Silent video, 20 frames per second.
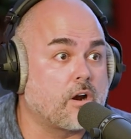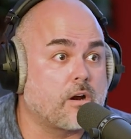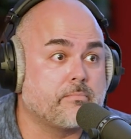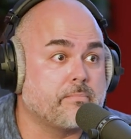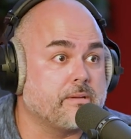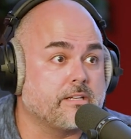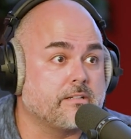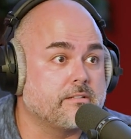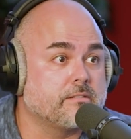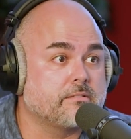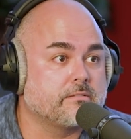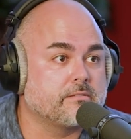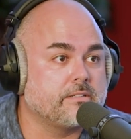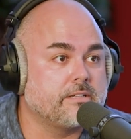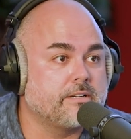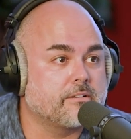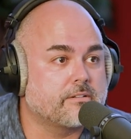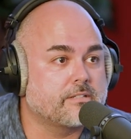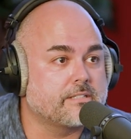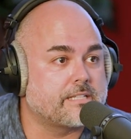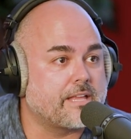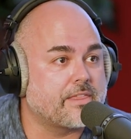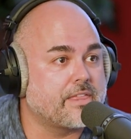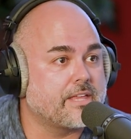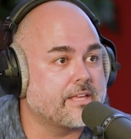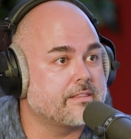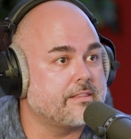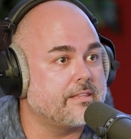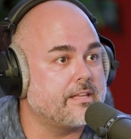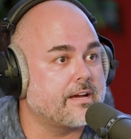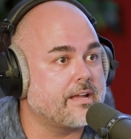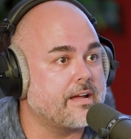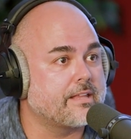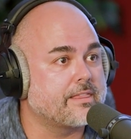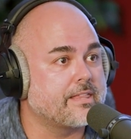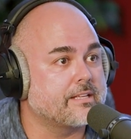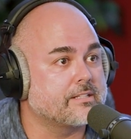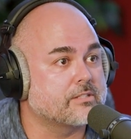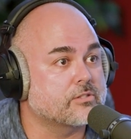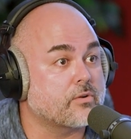heartbeat, you know, cause I think, I, I,
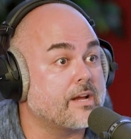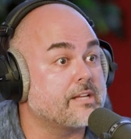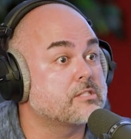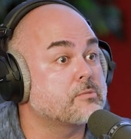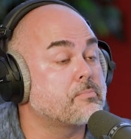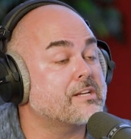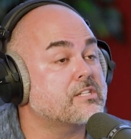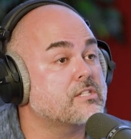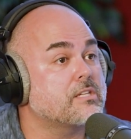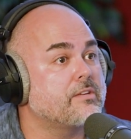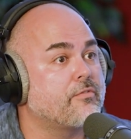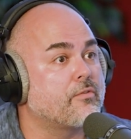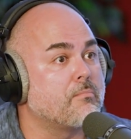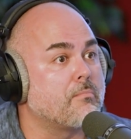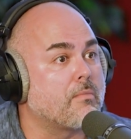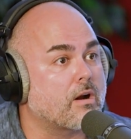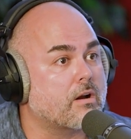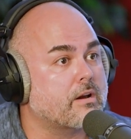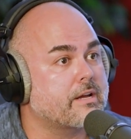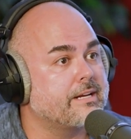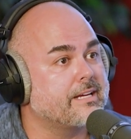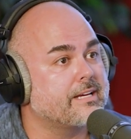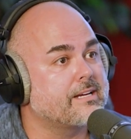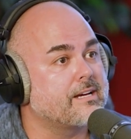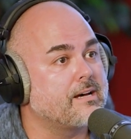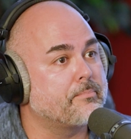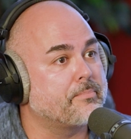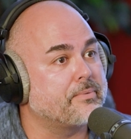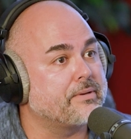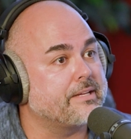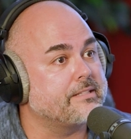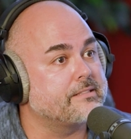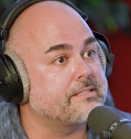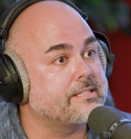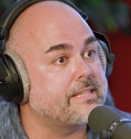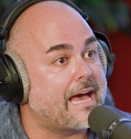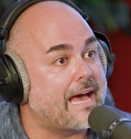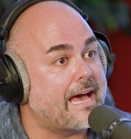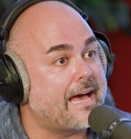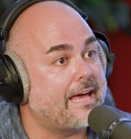think it's great, especially for marketing companies
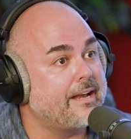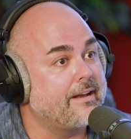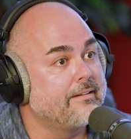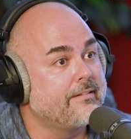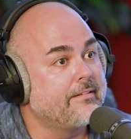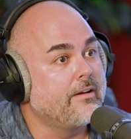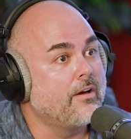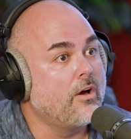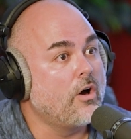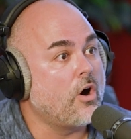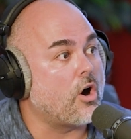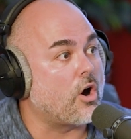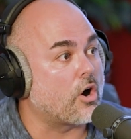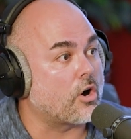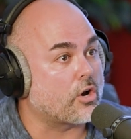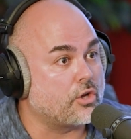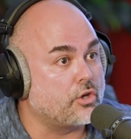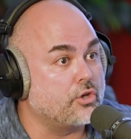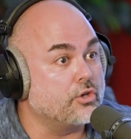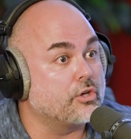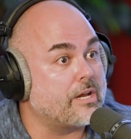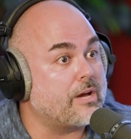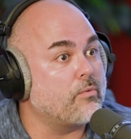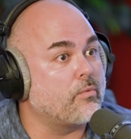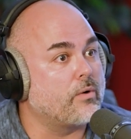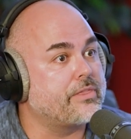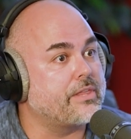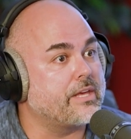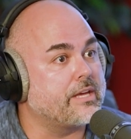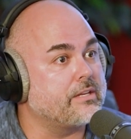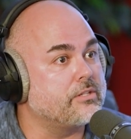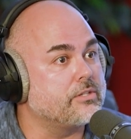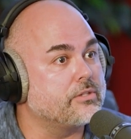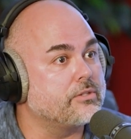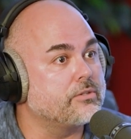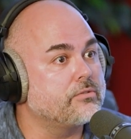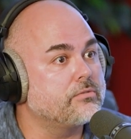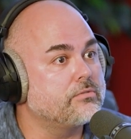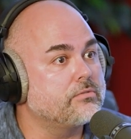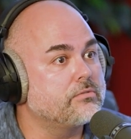that are good at what they
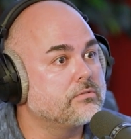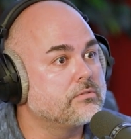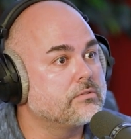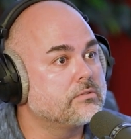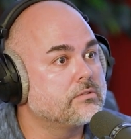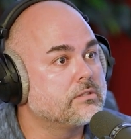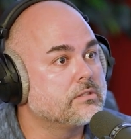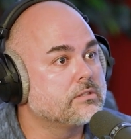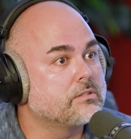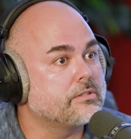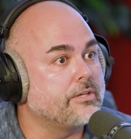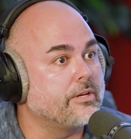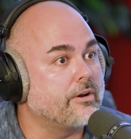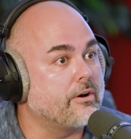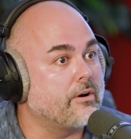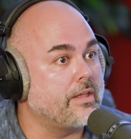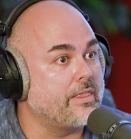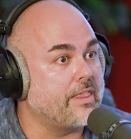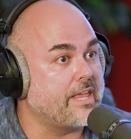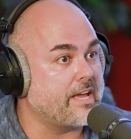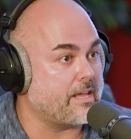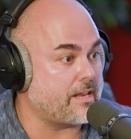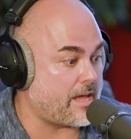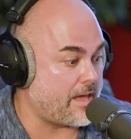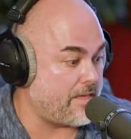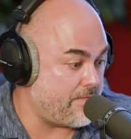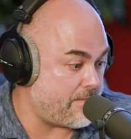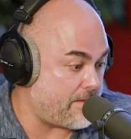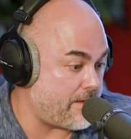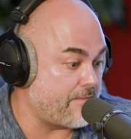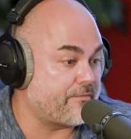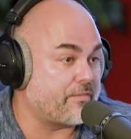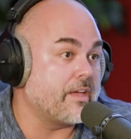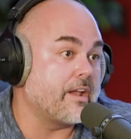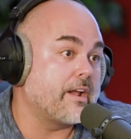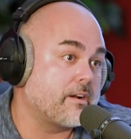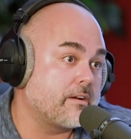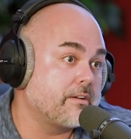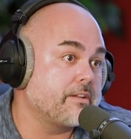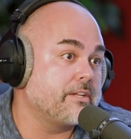do, mm-hmm. you know, and they, and if
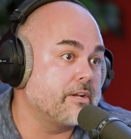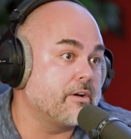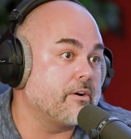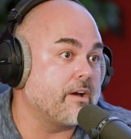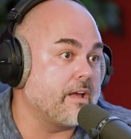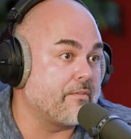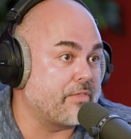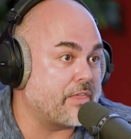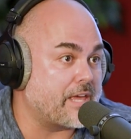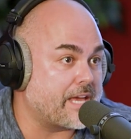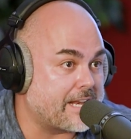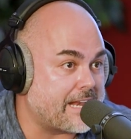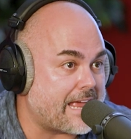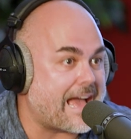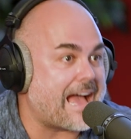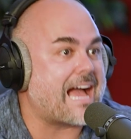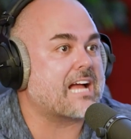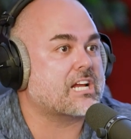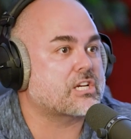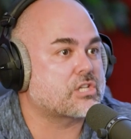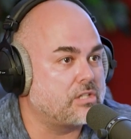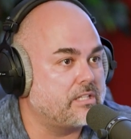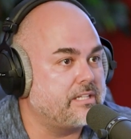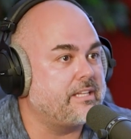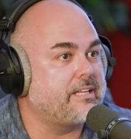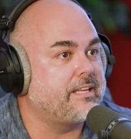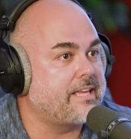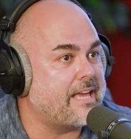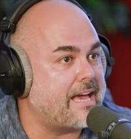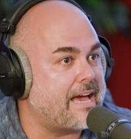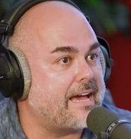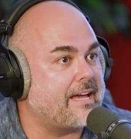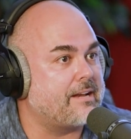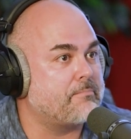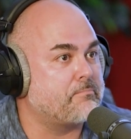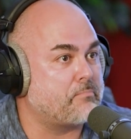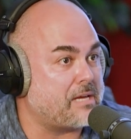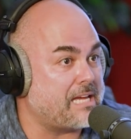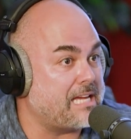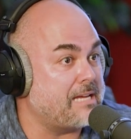they're, you know, if they can actually
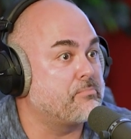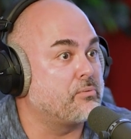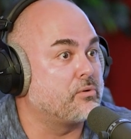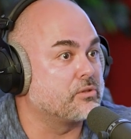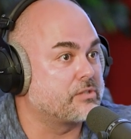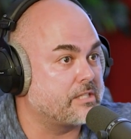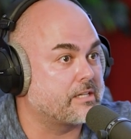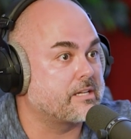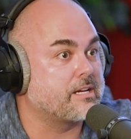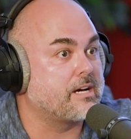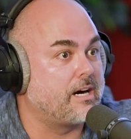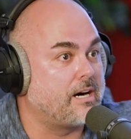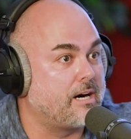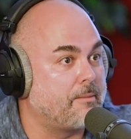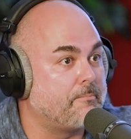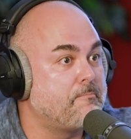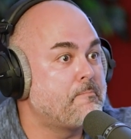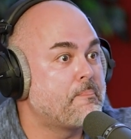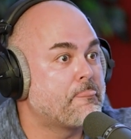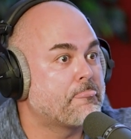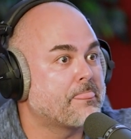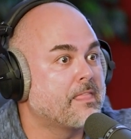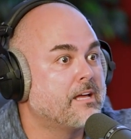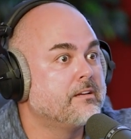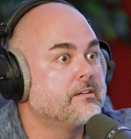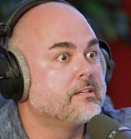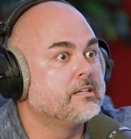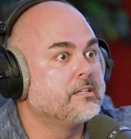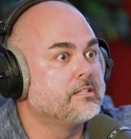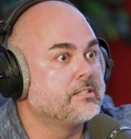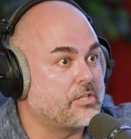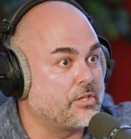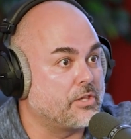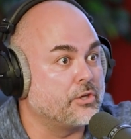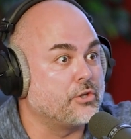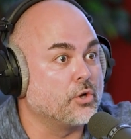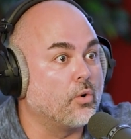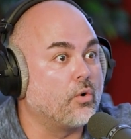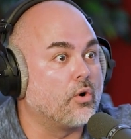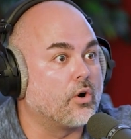get people to come to the
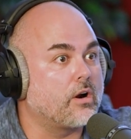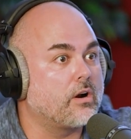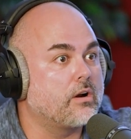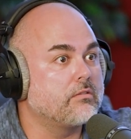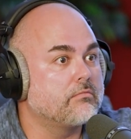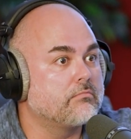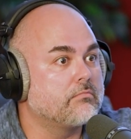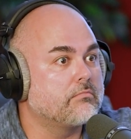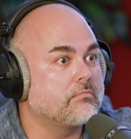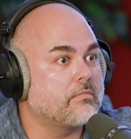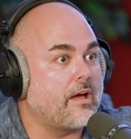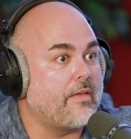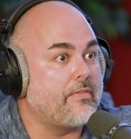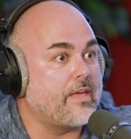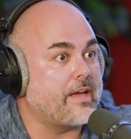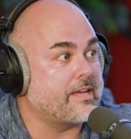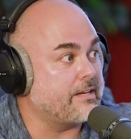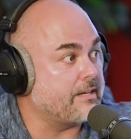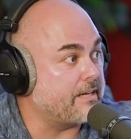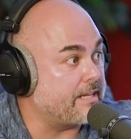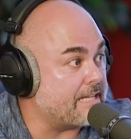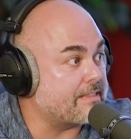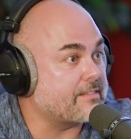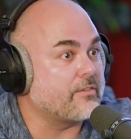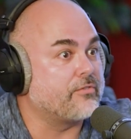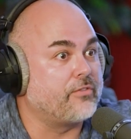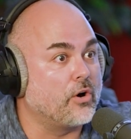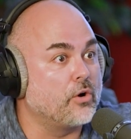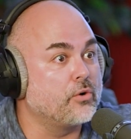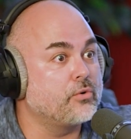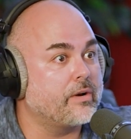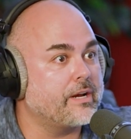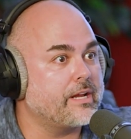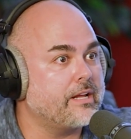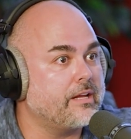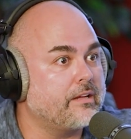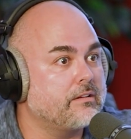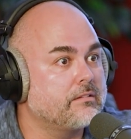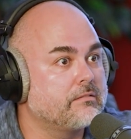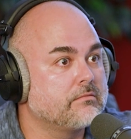door yeah. and they can get the phone
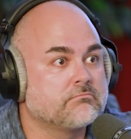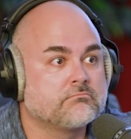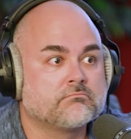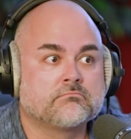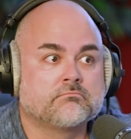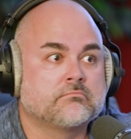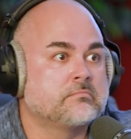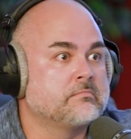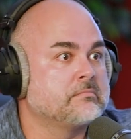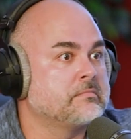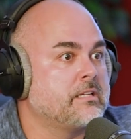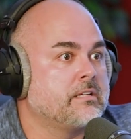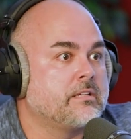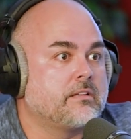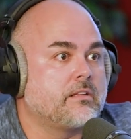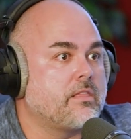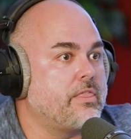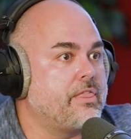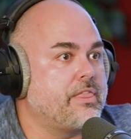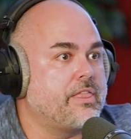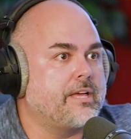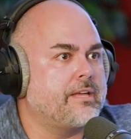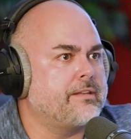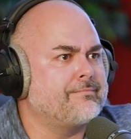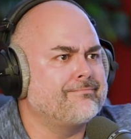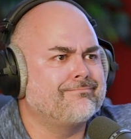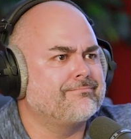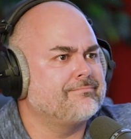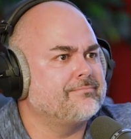ringing, then